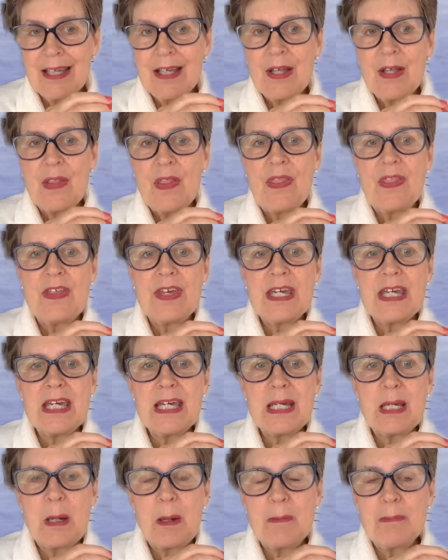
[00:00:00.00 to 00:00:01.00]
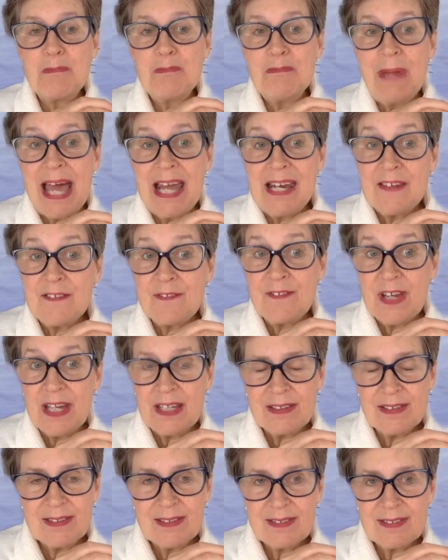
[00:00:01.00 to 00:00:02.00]
the
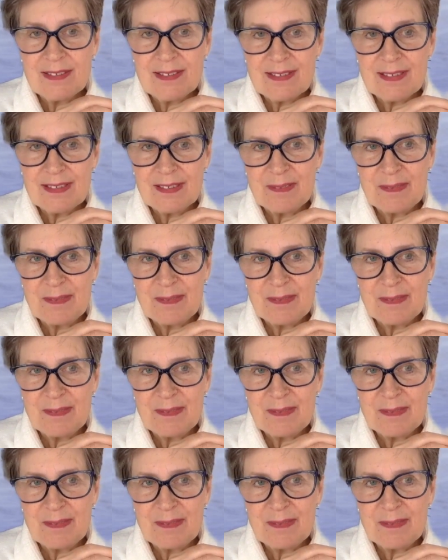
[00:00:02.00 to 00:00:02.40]
benefits